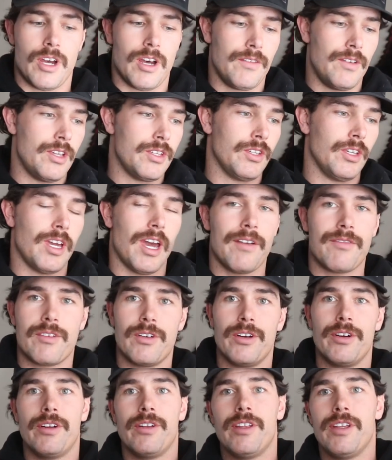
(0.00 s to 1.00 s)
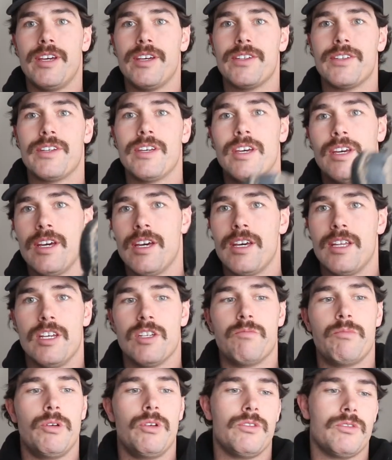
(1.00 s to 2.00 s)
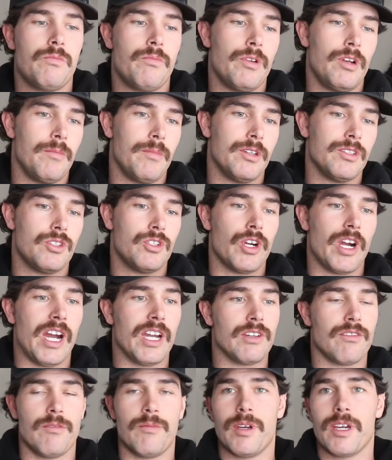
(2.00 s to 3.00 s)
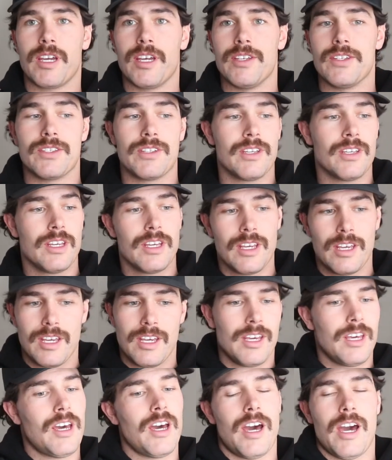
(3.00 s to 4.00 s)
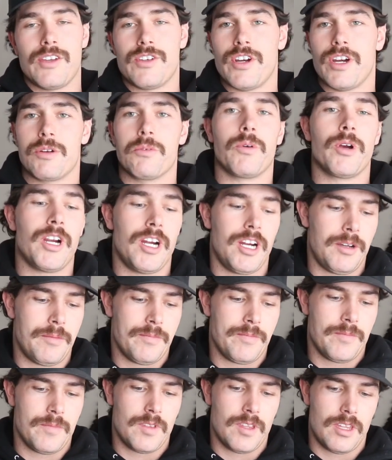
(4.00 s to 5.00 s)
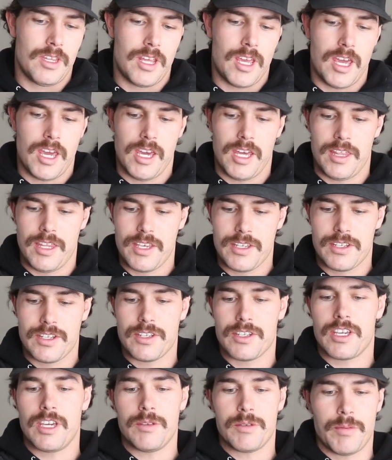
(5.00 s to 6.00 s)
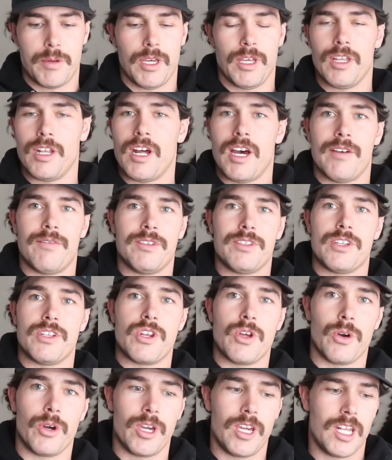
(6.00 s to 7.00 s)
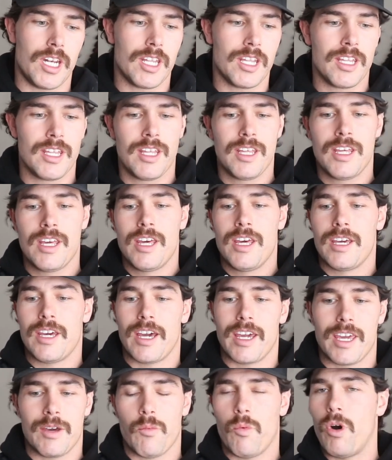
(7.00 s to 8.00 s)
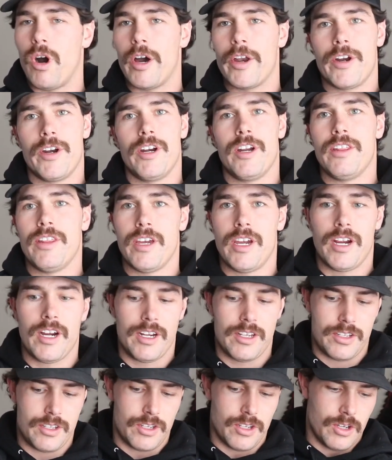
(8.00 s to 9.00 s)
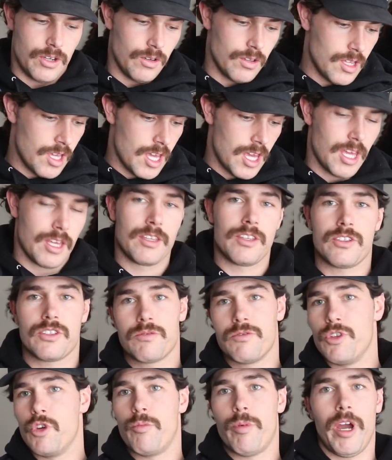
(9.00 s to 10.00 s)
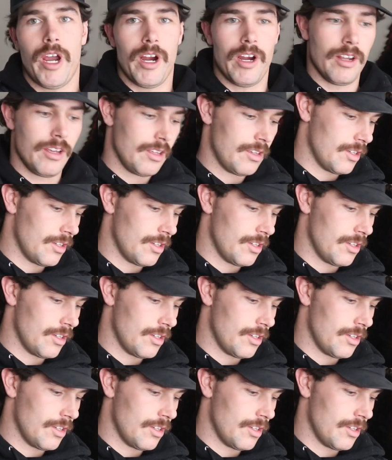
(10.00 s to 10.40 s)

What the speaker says: Obviously after this boot's pretty much trash for me, because I tried to wear them and this just keeps peeling off. It's annoying. I get water in there, so just a new pair.